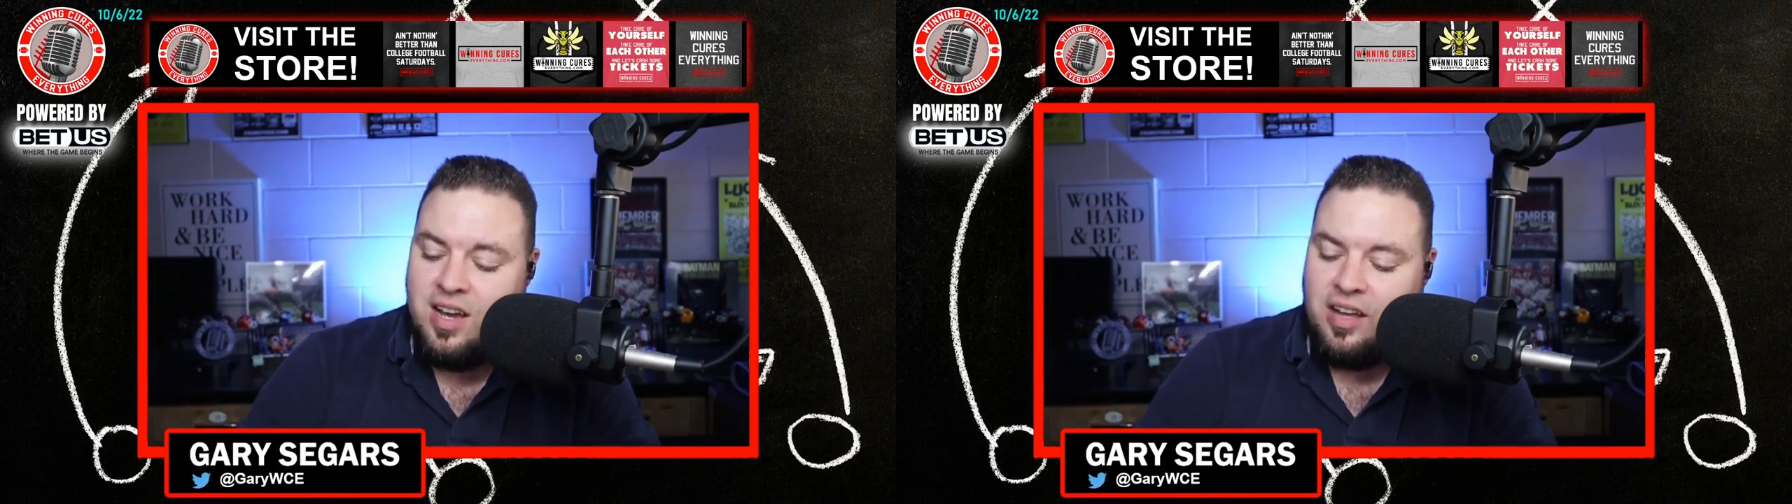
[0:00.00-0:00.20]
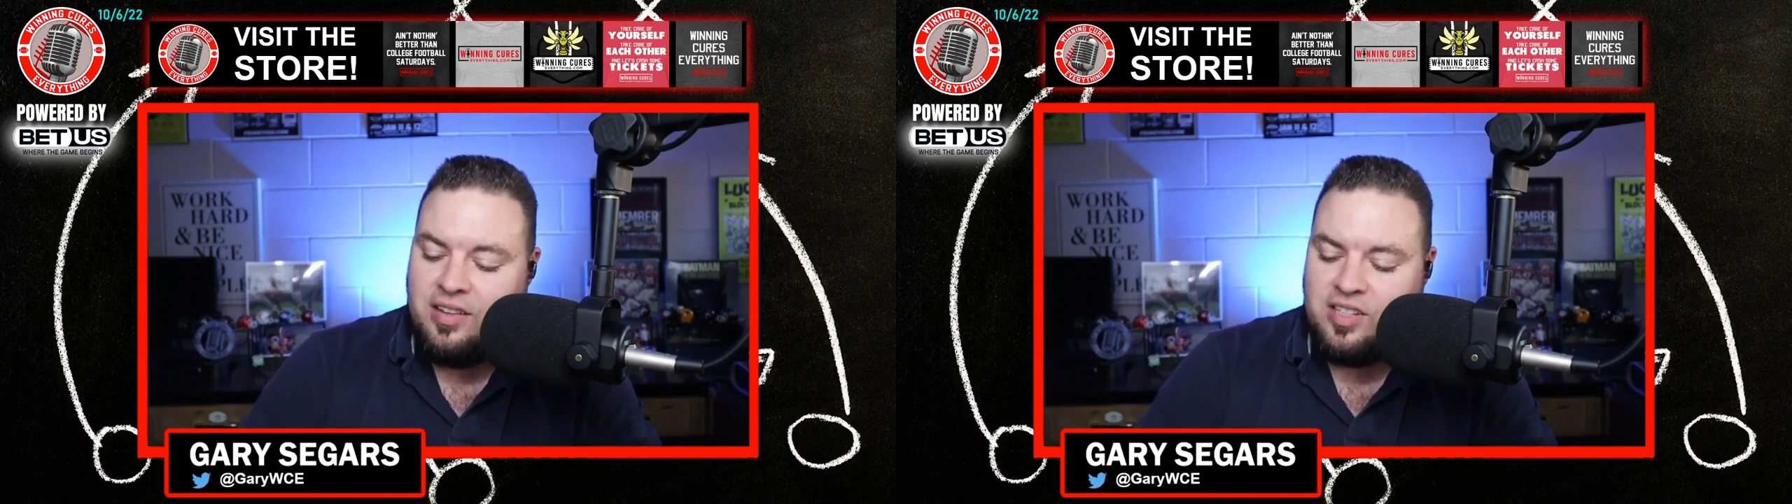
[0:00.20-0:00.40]

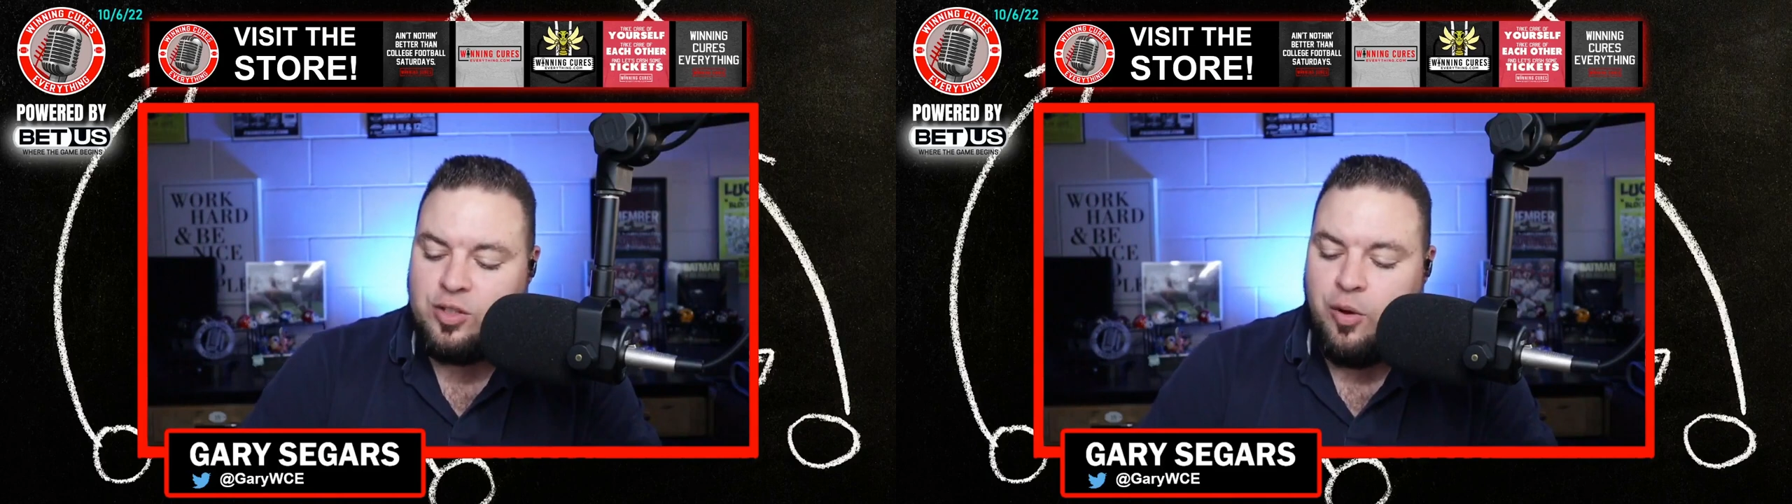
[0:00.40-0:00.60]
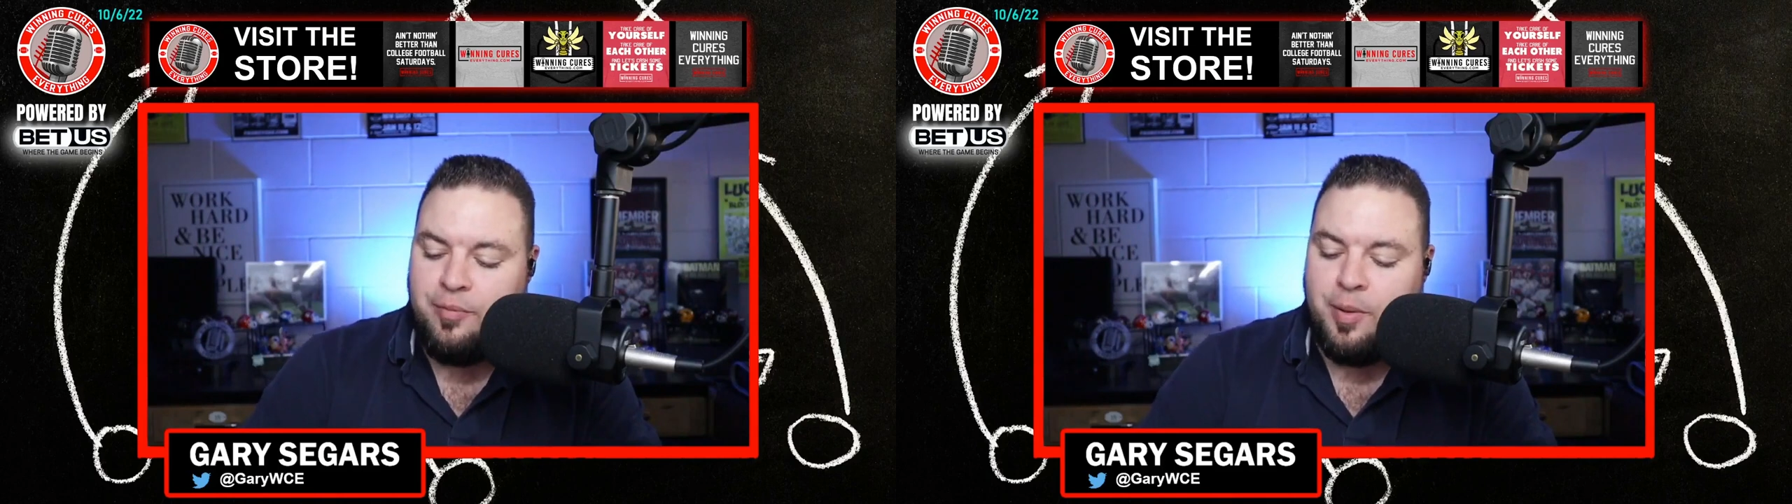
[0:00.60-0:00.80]
Uh, this is
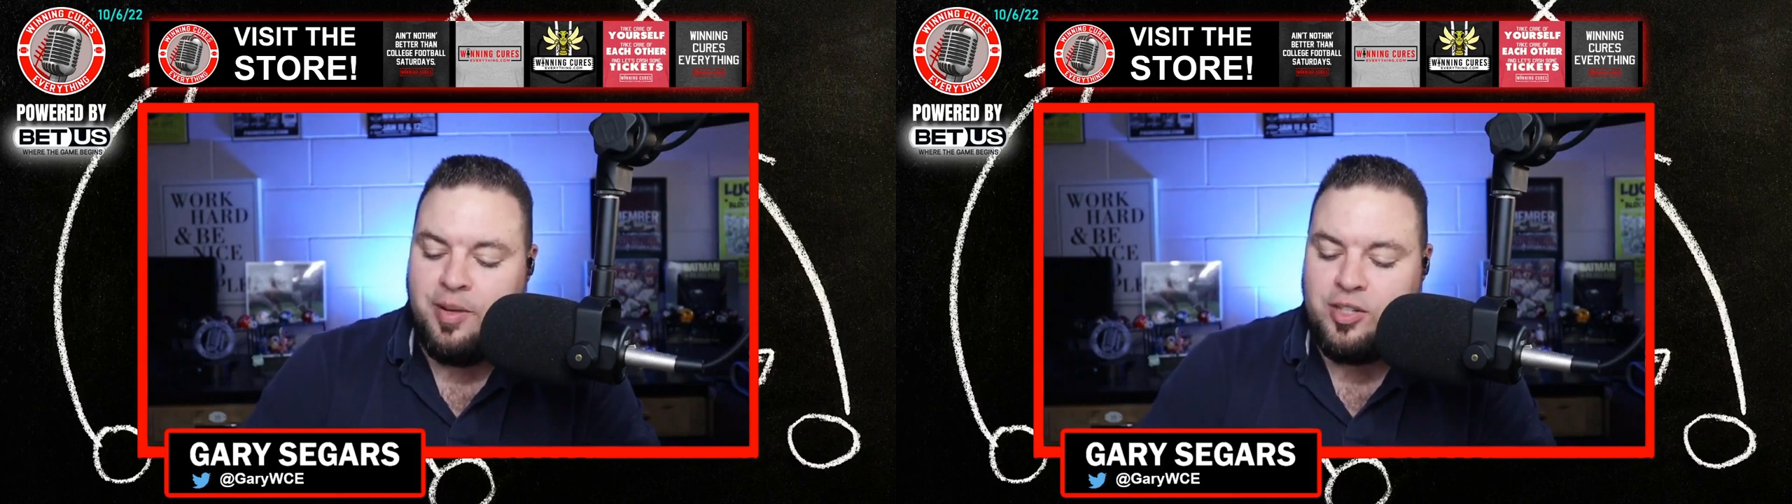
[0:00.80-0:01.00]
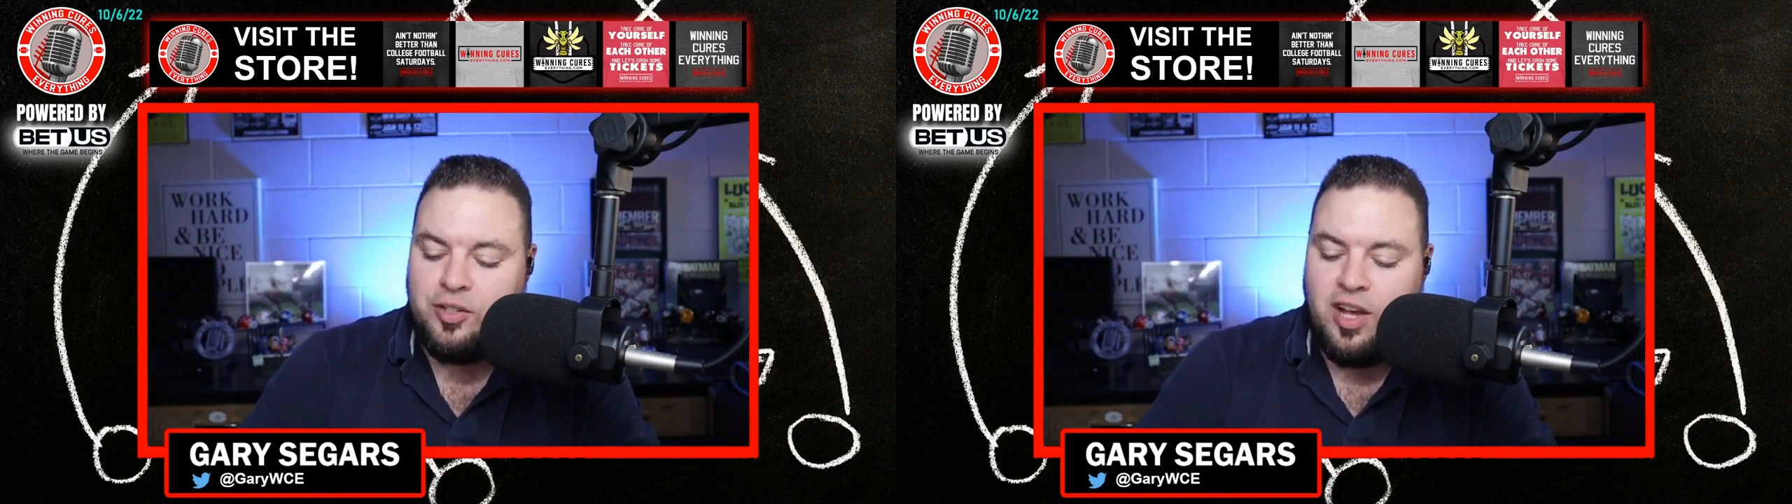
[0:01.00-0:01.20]
twelve p m
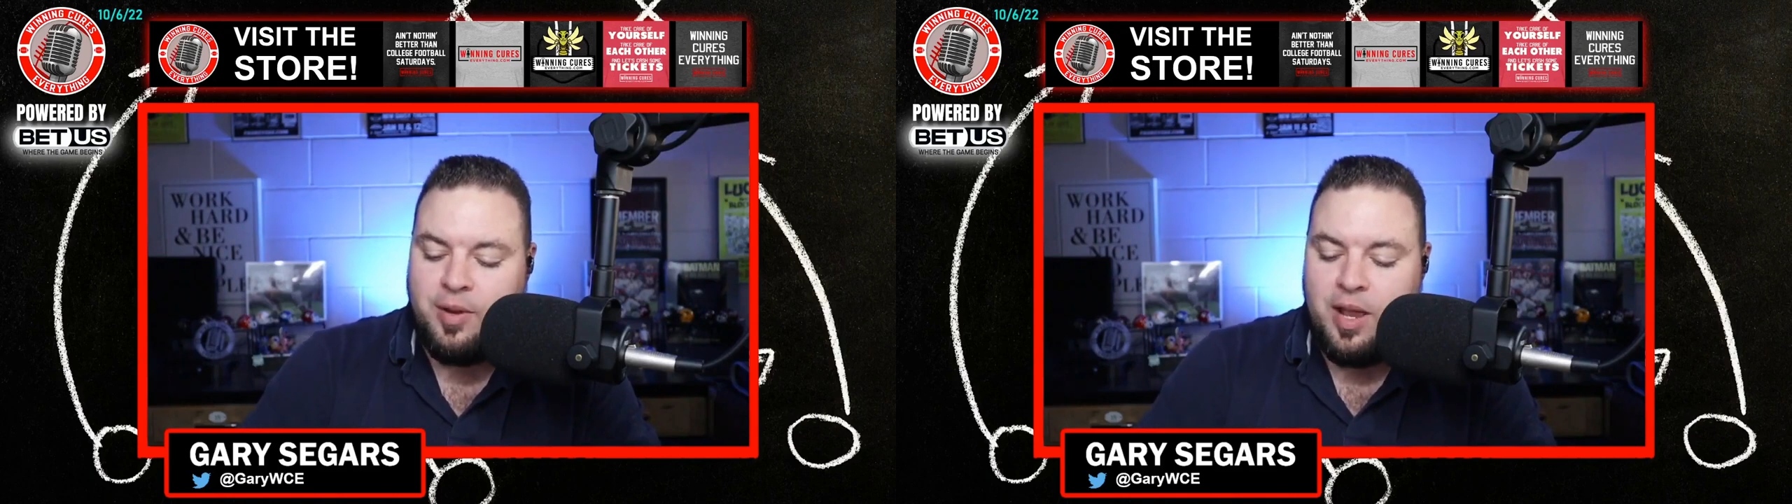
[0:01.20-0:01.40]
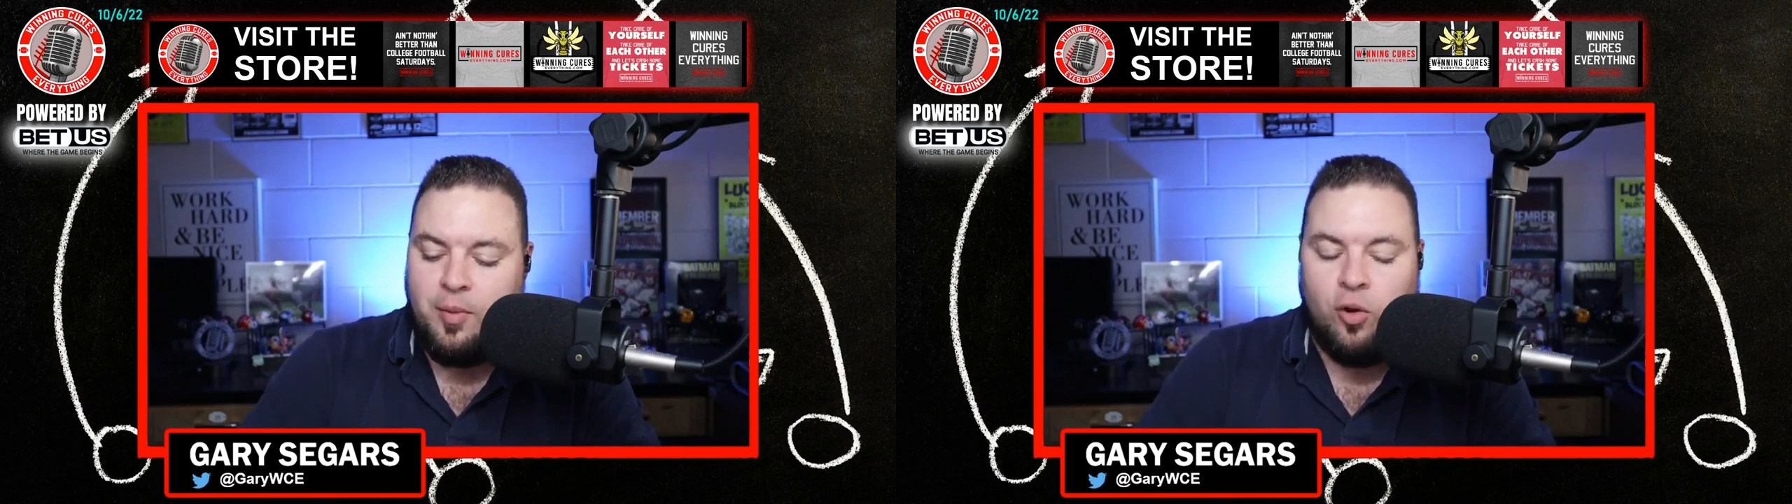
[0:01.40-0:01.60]
Eastern Time game